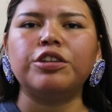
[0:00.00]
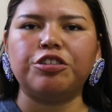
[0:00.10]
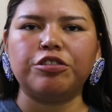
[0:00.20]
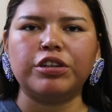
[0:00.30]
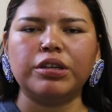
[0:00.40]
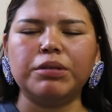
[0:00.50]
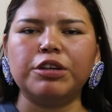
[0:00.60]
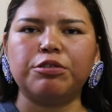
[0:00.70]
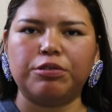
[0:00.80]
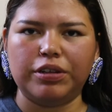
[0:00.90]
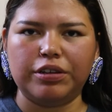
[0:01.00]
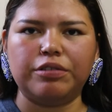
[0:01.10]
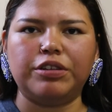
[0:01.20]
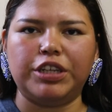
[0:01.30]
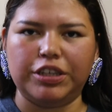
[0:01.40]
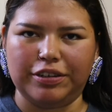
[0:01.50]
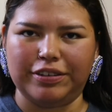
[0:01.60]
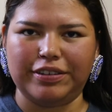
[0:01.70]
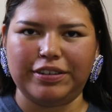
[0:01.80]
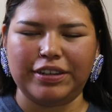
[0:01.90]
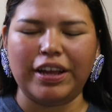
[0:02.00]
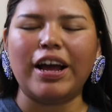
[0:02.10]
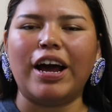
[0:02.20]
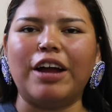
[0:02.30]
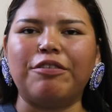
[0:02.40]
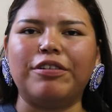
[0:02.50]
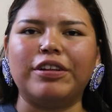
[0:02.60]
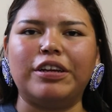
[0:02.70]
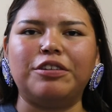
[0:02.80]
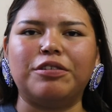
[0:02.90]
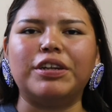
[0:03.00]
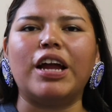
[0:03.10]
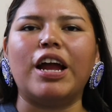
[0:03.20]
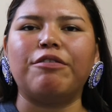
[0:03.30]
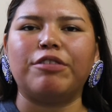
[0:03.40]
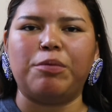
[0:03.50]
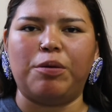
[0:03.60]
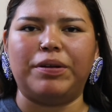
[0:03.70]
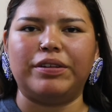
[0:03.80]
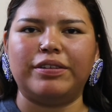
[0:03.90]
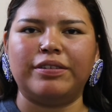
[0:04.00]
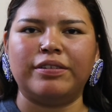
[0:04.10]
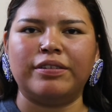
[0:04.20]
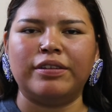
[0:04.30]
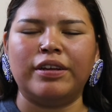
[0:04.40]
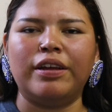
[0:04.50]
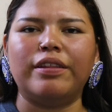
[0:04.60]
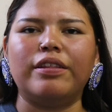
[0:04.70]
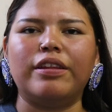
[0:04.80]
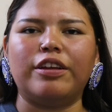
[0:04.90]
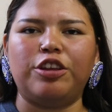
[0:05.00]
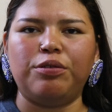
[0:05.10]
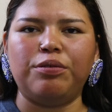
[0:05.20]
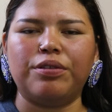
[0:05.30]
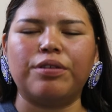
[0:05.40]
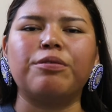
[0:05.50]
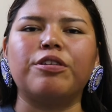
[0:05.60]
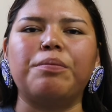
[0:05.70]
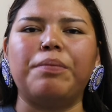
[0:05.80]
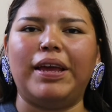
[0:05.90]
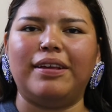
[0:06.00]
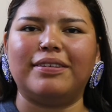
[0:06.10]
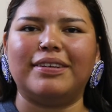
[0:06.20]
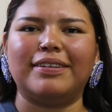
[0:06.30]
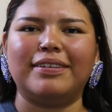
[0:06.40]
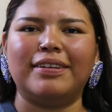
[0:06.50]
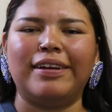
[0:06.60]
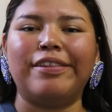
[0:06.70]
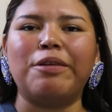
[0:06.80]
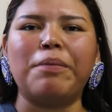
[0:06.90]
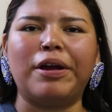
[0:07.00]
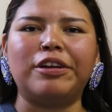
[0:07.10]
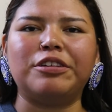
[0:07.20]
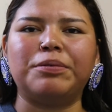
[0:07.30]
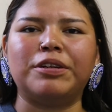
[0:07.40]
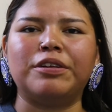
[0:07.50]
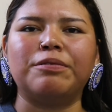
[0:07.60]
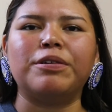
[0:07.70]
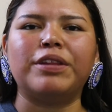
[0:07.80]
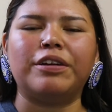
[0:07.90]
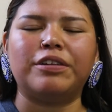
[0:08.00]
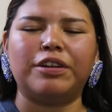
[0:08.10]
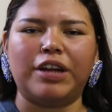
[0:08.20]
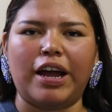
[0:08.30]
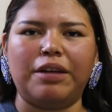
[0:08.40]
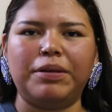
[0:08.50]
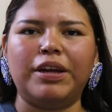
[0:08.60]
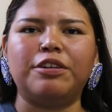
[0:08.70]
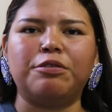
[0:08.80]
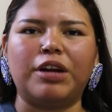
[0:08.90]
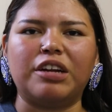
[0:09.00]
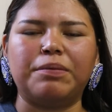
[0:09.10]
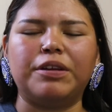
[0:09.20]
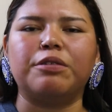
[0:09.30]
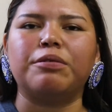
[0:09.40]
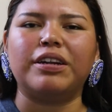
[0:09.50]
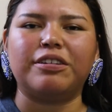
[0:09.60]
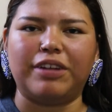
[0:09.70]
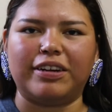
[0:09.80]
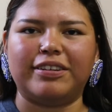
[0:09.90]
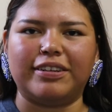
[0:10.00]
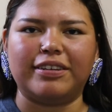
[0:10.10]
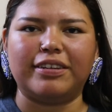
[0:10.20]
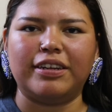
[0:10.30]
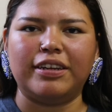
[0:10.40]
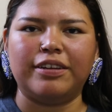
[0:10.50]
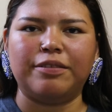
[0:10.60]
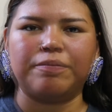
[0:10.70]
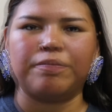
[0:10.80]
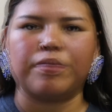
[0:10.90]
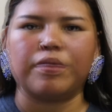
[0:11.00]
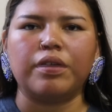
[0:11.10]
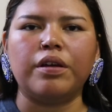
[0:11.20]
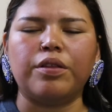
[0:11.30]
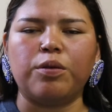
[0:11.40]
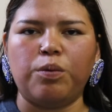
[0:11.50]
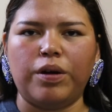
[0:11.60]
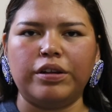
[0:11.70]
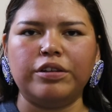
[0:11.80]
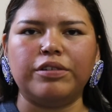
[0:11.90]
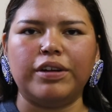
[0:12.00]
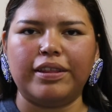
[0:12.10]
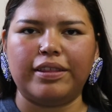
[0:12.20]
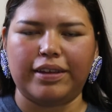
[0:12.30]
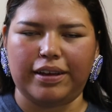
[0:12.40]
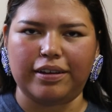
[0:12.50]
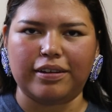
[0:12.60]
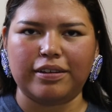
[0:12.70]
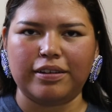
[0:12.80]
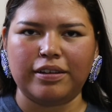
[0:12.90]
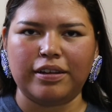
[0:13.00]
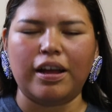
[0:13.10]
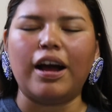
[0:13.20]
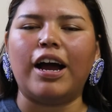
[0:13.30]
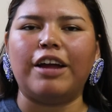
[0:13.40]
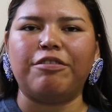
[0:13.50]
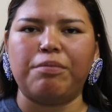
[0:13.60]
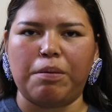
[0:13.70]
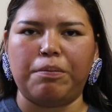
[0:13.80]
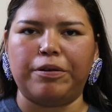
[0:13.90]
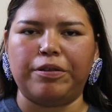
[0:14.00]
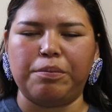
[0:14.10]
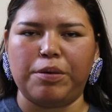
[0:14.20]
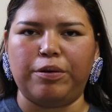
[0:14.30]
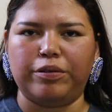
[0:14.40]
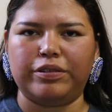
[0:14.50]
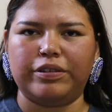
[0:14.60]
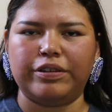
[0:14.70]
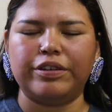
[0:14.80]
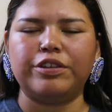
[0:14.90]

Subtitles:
During my crew leader years, I really enjoyed every moment. The youth were amazing. The management were there to guide me and direct me in the right direction. The one great thing I remember the most